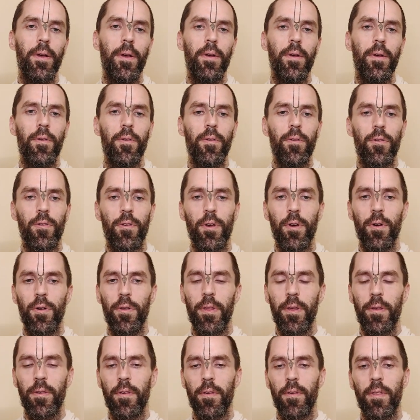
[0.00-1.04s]
So
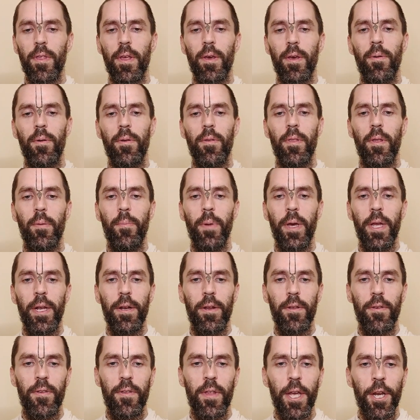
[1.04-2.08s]
this is the main
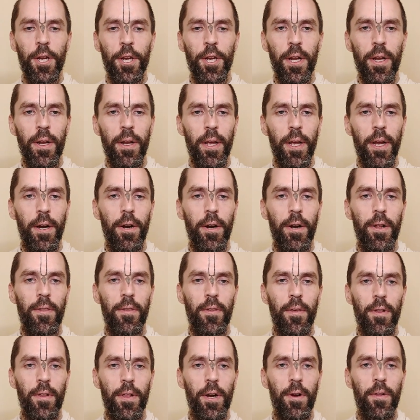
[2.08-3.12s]
distinction. Here it's
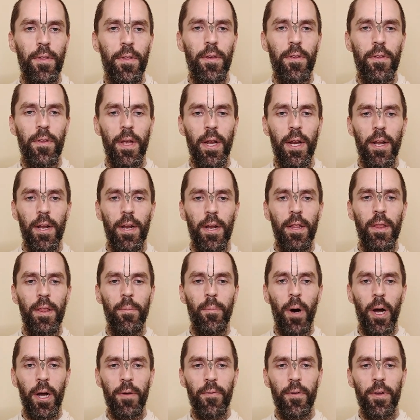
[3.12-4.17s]
clearly stated in the
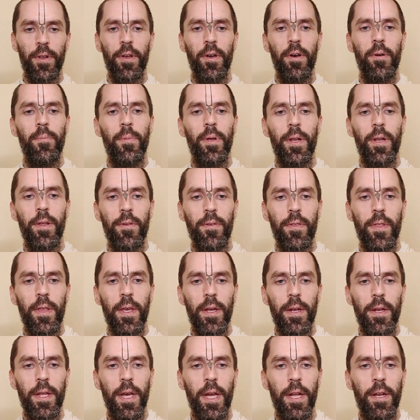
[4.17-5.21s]
Bhagavatam and is the
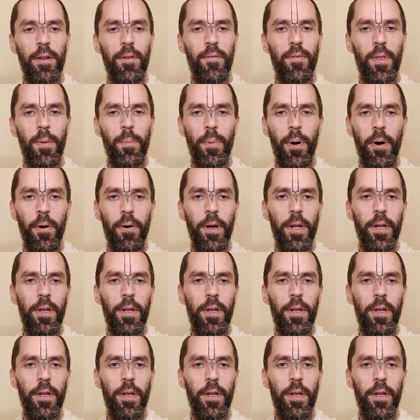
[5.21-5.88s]
intent of the poet in